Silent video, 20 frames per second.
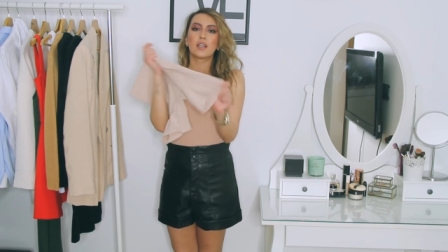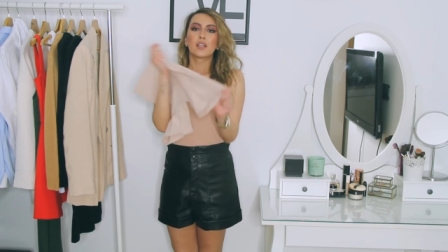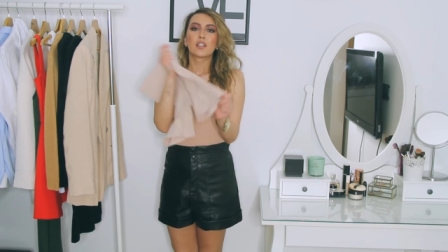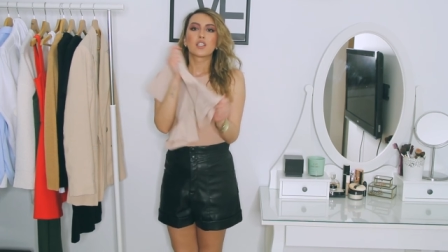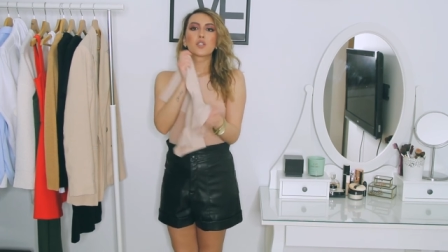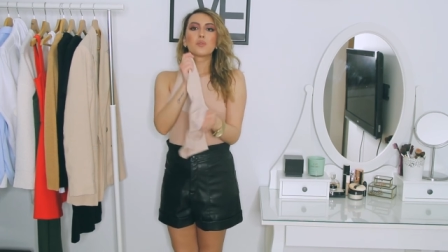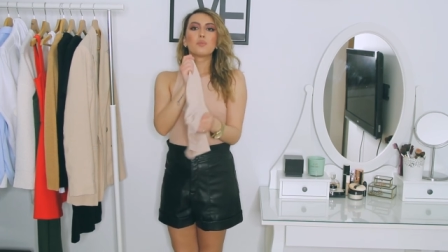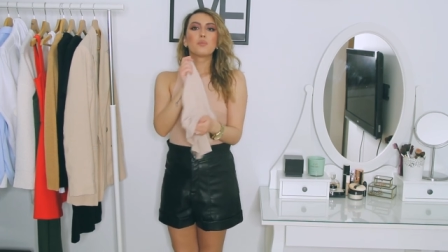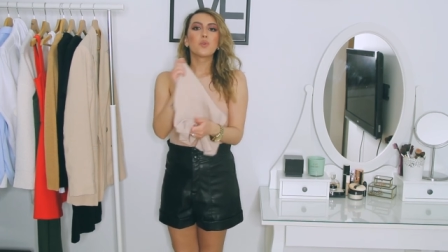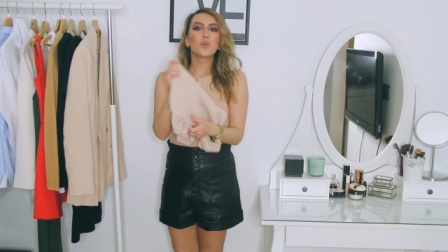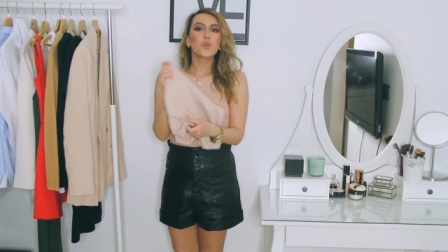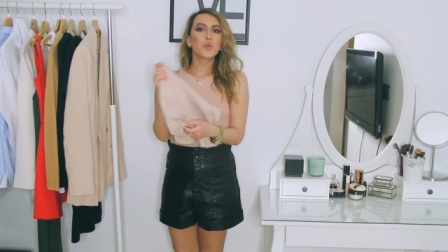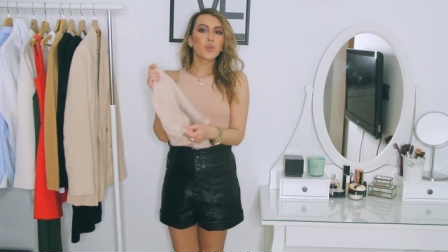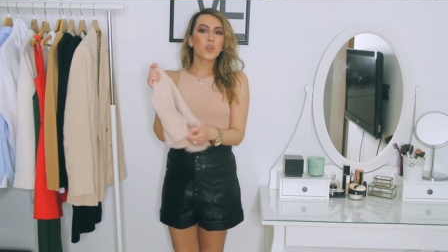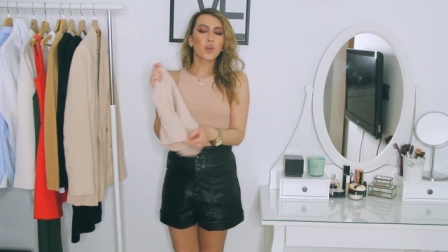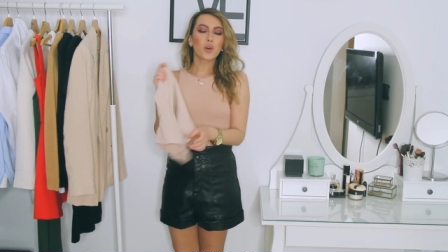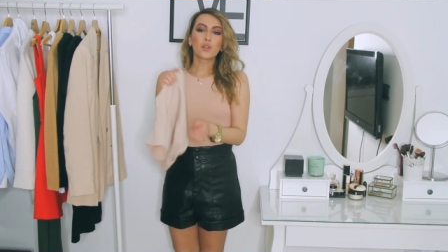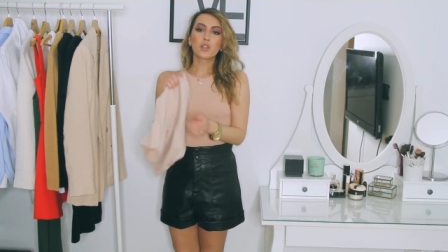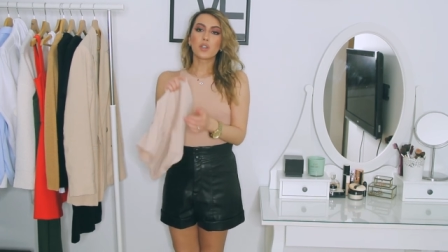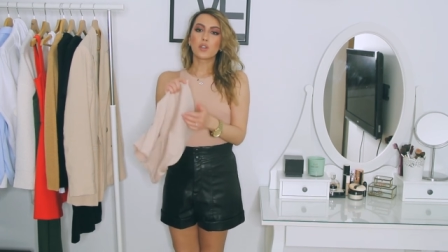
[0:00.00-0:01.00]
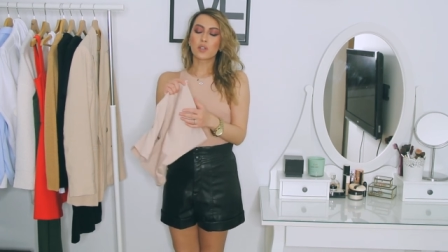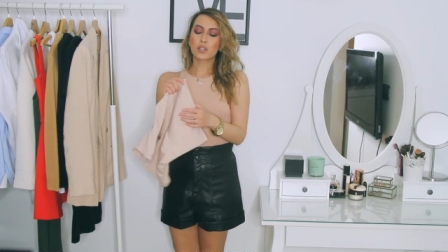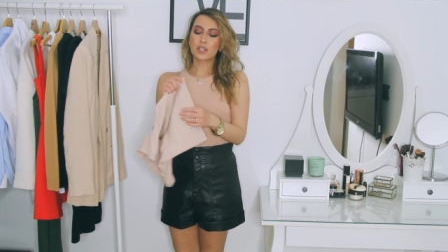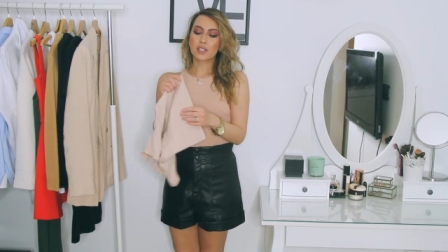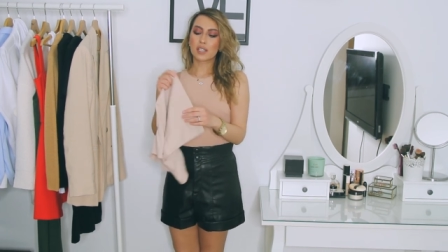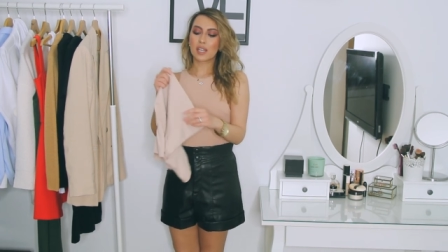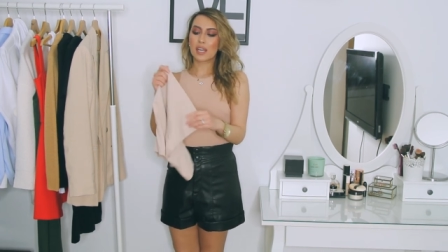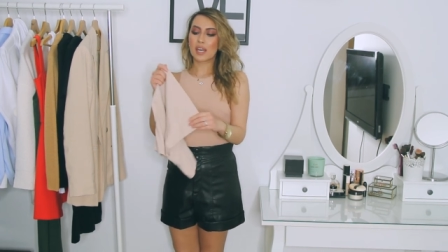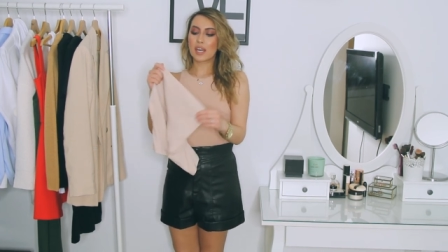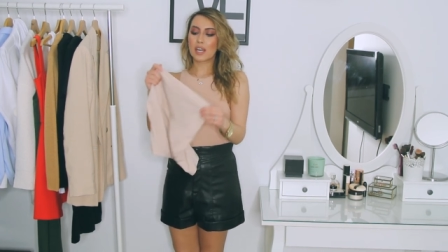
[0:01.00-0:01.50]
smooth on your
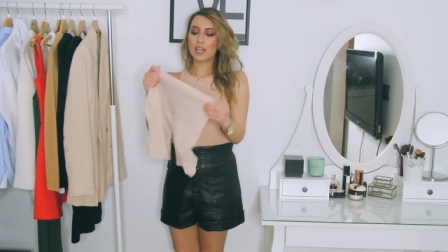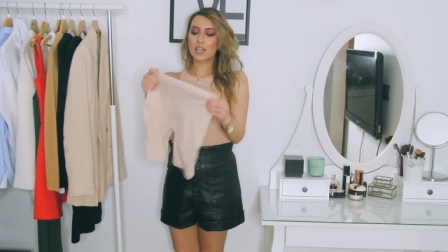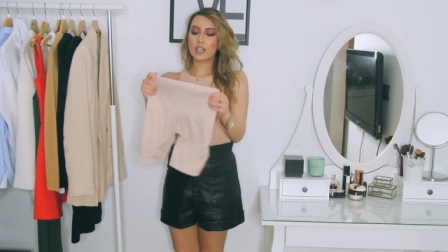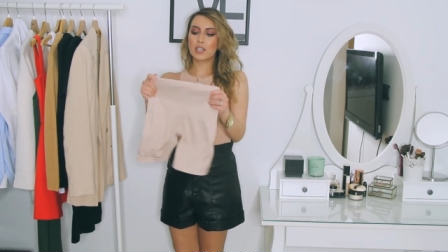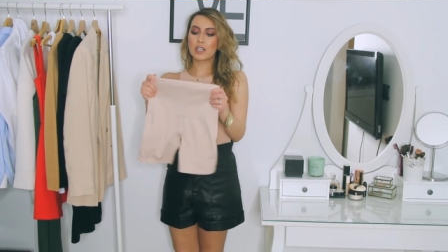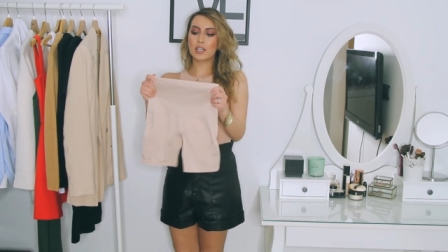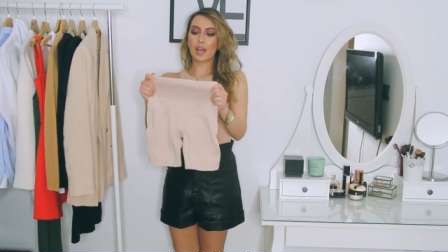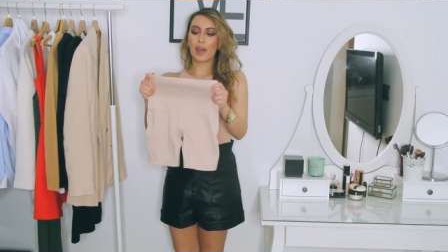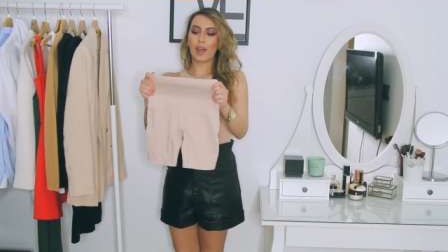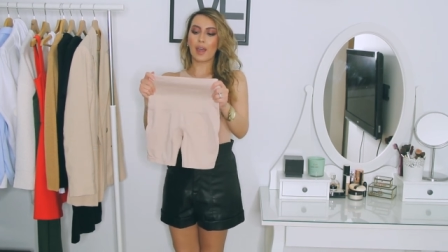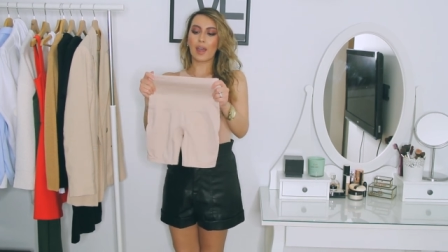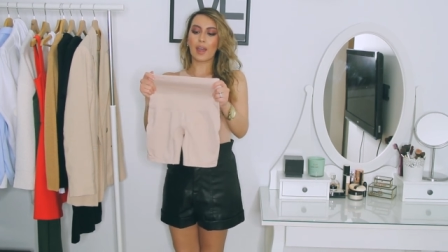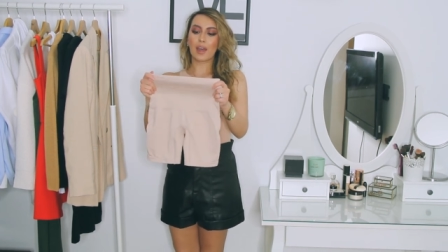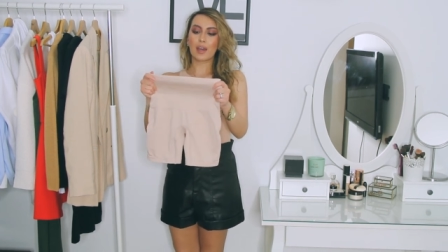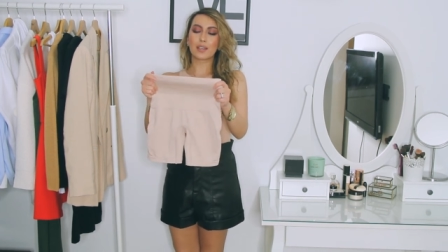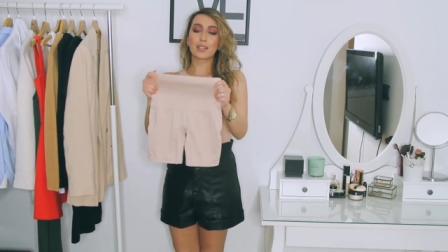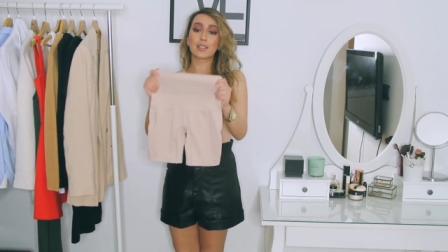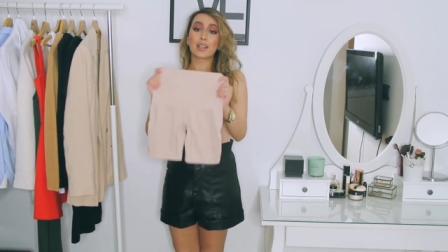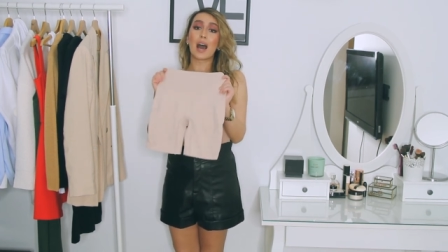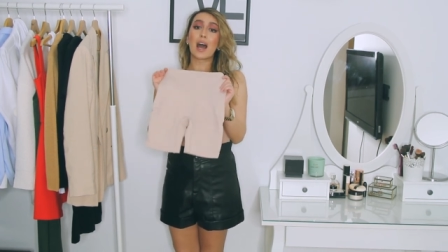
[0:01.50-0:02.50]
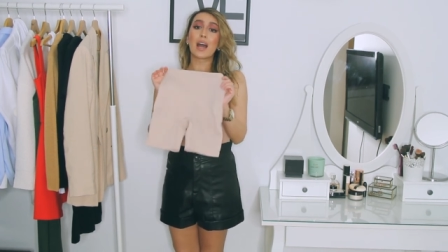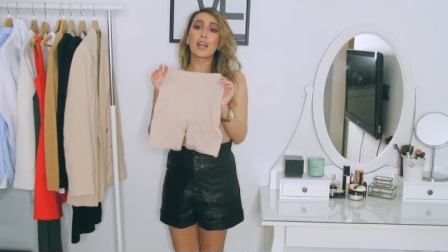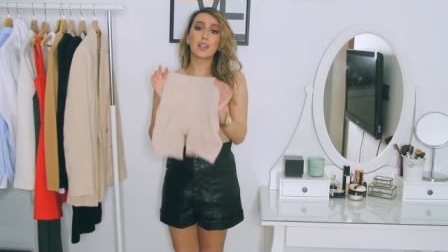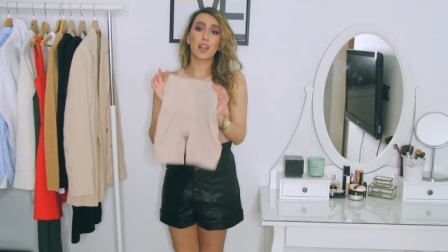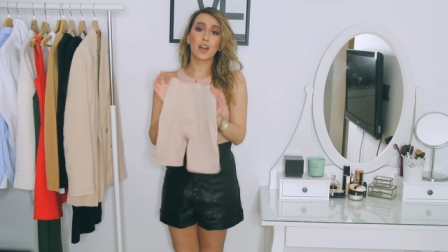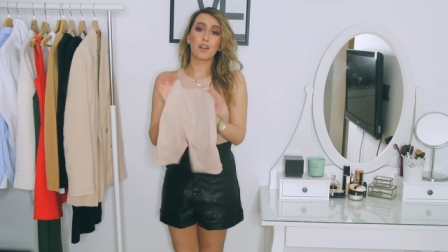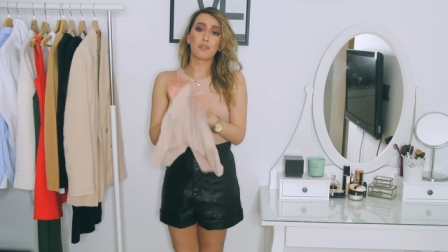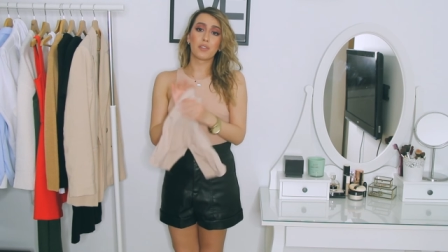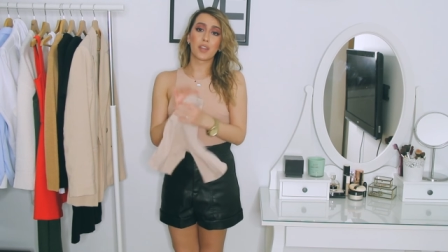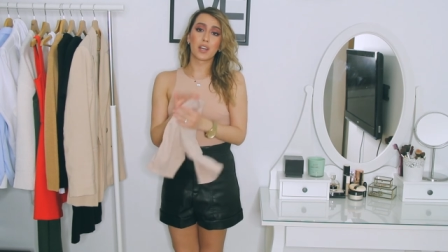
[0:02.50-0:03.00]
skin and I
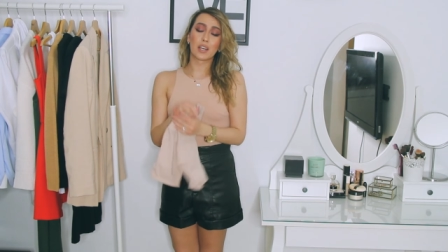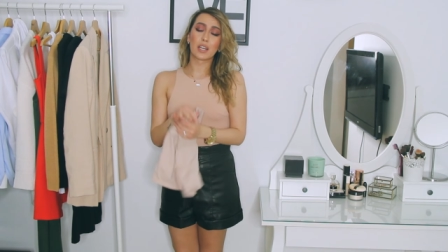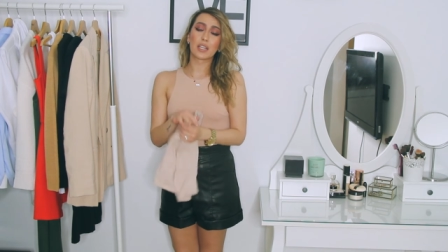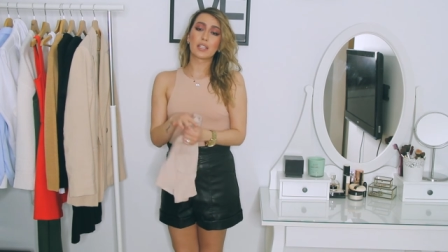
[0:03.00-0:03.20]
love that.